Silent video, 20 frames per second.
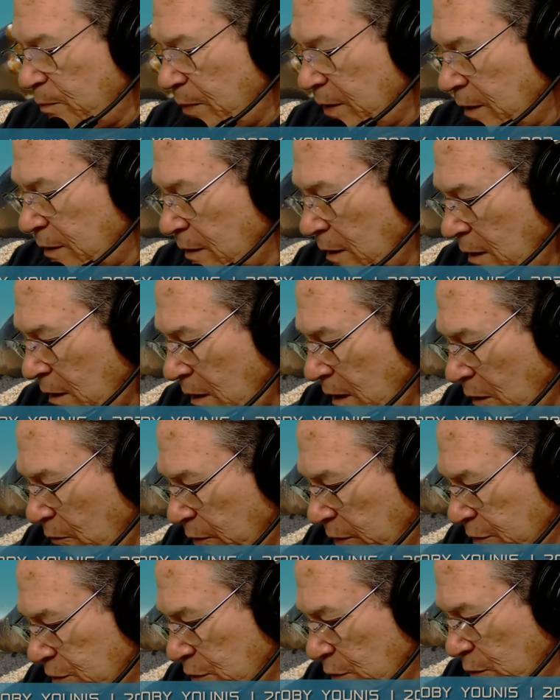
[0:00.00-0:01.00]
But I
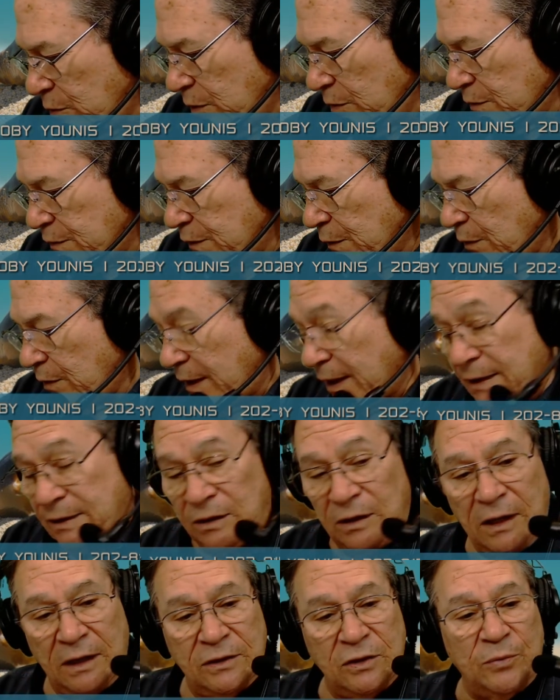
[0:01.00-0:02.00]
want to show you so, and,
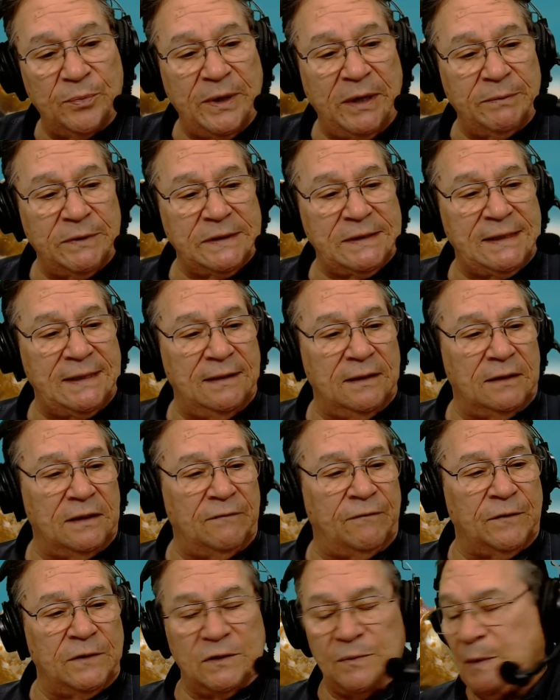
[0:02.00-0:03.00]
and you'll be able to see the
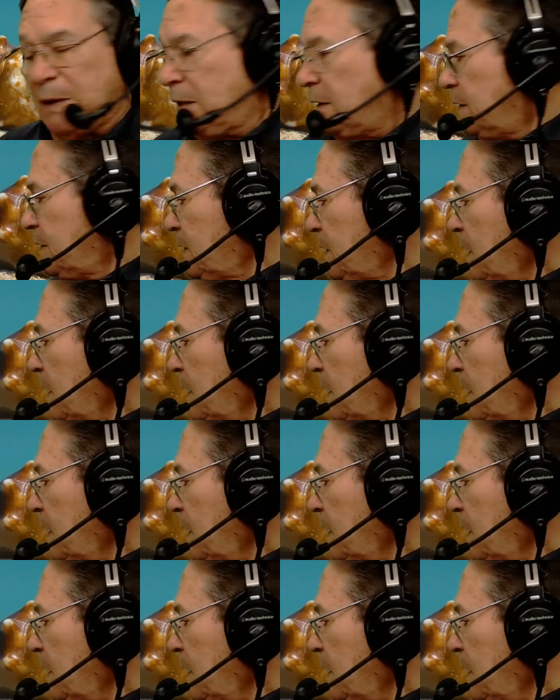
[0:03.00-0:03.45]
difference because